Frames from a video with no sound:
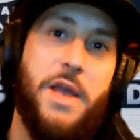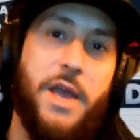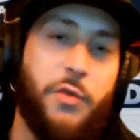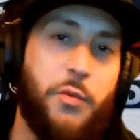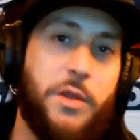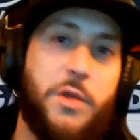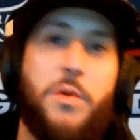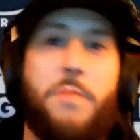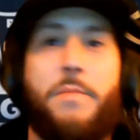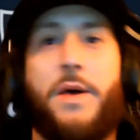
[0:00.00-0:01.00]
It's weird that
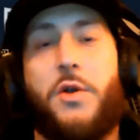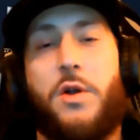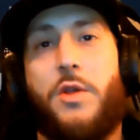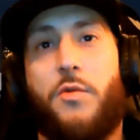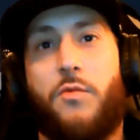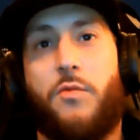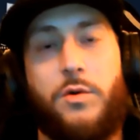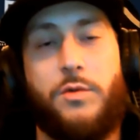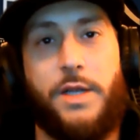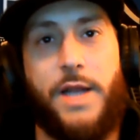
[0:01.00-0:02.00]
we're better on the
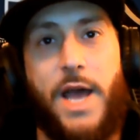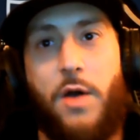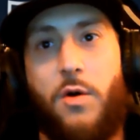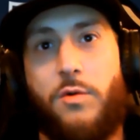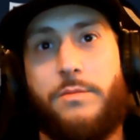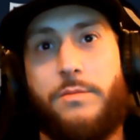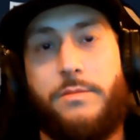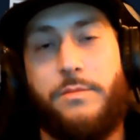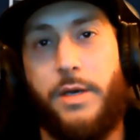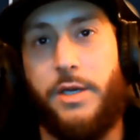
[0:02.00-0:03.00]
road than at home,
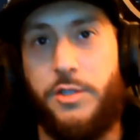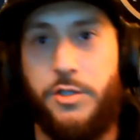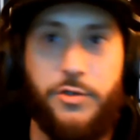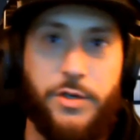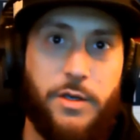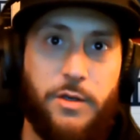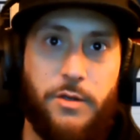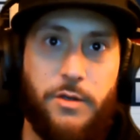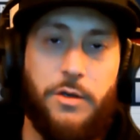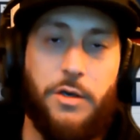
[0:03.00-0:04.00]
because usually,
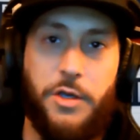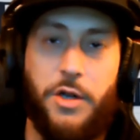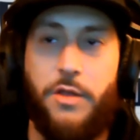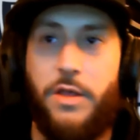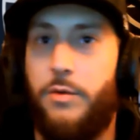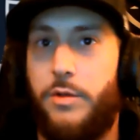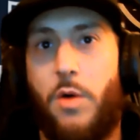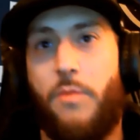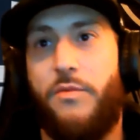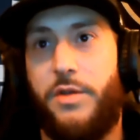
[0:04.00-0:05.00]
you think with
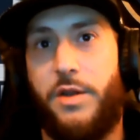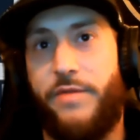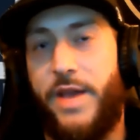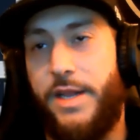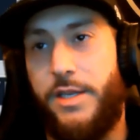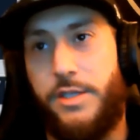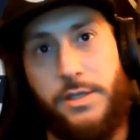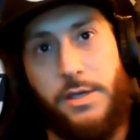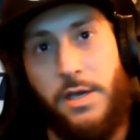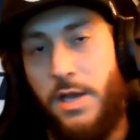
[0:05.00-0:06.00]
home field advantage,